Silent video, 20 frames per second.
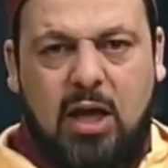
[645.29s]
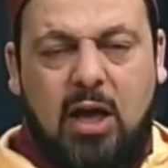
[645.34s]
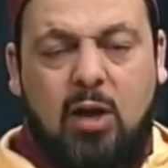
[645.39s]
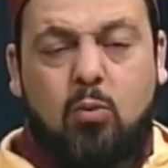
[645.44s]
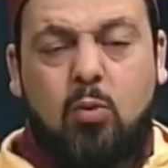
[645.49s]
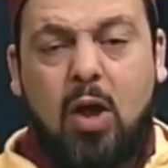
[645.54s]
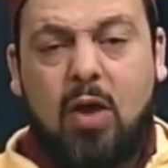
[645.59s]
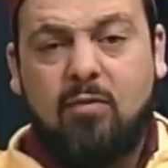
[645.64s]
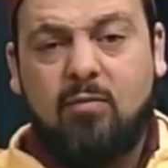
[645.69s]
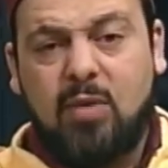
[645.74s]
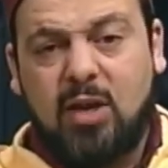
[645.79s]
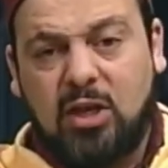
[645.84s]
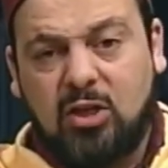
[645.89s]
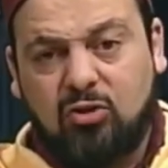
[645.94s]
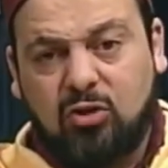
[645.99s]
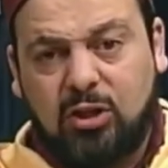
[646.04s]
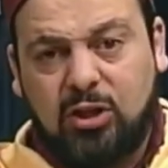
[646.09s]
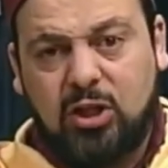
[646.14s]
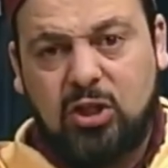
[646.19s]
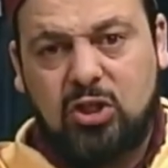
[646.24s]
And we have many
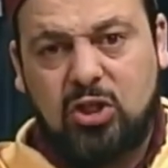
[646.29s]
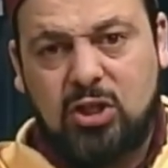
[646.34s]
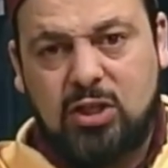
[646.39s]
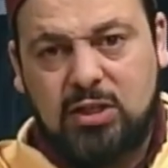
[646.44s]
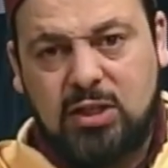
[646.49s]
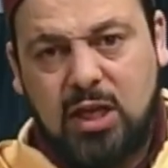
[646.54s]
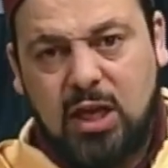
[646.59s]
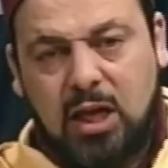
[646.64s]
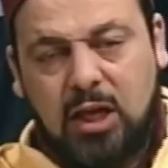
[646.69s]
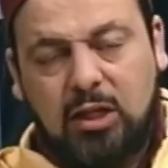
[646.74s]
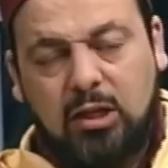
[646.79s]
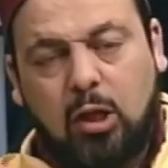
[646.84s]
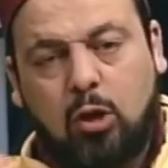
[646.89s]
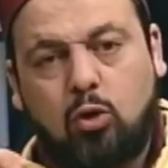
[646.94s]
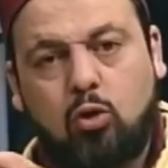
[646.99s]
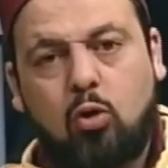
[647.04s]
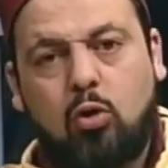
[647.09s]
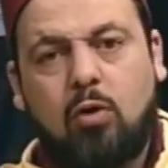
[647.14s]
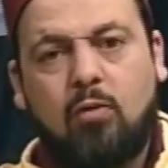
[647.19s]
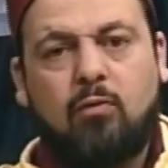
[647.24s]
traditions
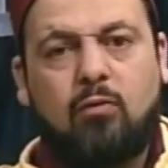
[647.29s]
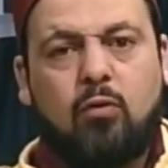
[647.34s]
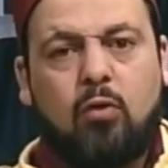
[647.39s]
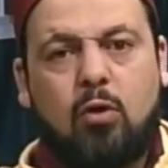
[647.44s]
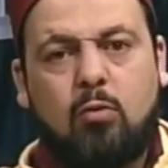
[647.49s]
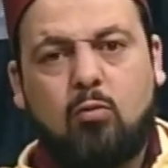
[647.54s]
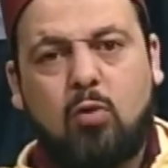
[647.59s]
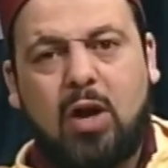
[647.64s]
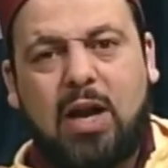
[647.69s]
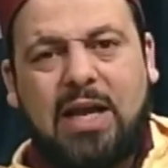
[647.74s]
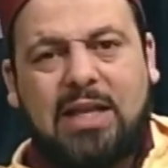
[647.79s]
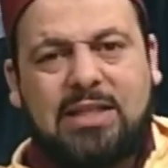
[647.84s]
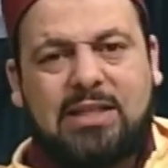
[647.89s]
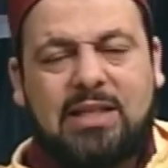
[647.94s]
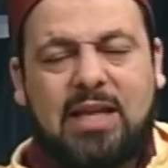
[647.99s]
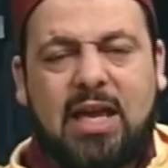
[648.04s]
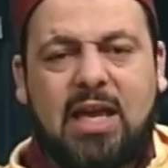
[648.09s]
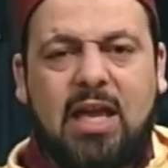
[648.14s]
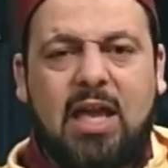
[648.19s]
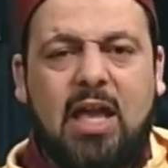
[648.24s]
that do confirm what I
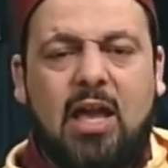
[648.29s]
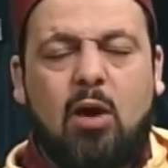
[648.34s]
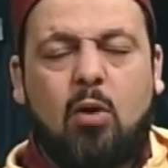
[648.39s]
say,